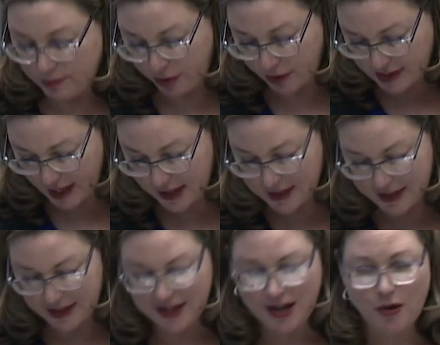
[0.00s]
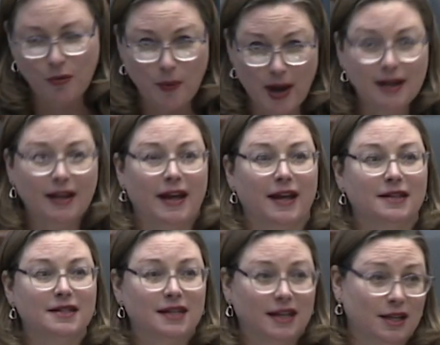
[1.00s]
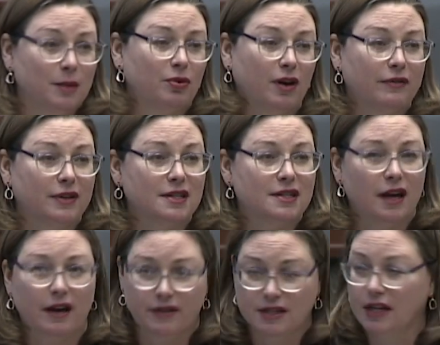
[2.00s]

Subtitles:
protected wetlands in the province of